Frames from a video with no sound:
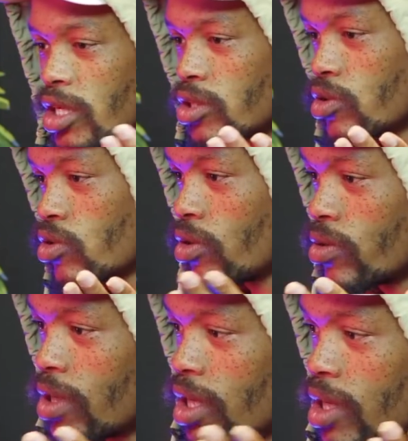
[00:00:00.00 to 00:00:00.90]

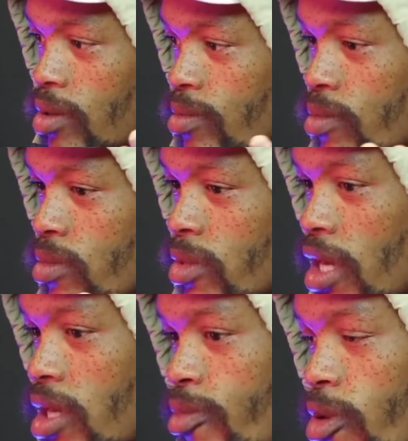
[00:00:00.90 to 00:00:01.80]
they
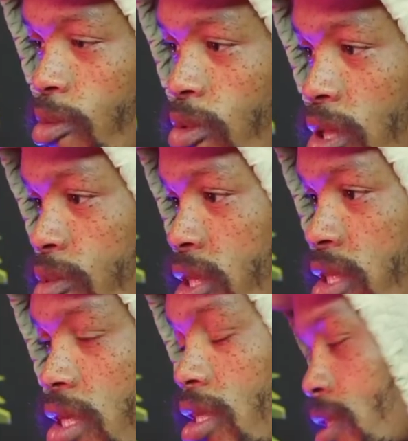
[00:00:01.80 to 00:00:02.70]
had a problem with the
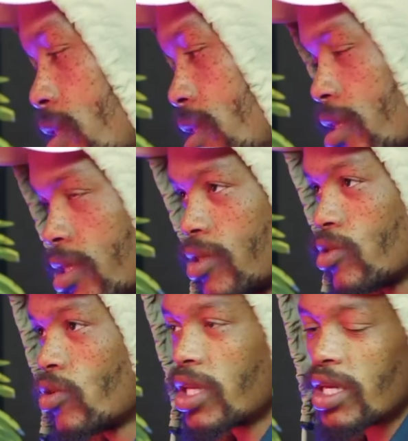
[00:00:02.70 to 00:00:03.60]
president.
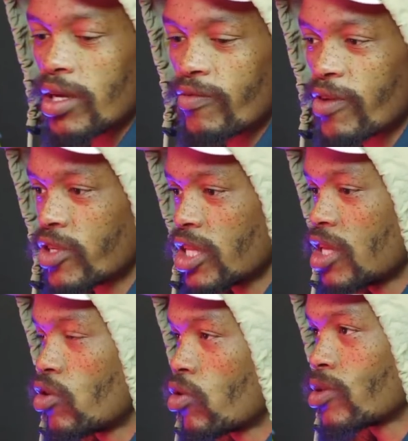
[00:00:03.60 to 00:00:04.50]
The EFF said they
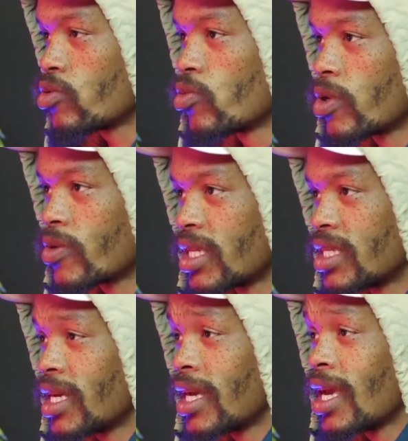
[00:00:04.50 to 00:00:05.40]
don't want to work with the
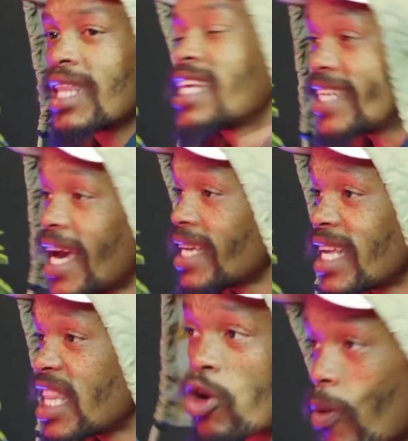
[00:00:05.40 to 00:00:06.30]
DA. The DA
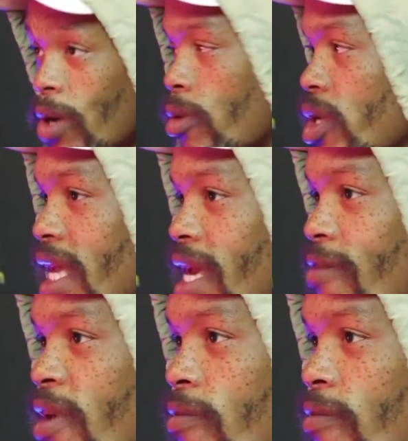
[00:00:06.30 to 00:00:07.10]
said they don't want to work with the EFF.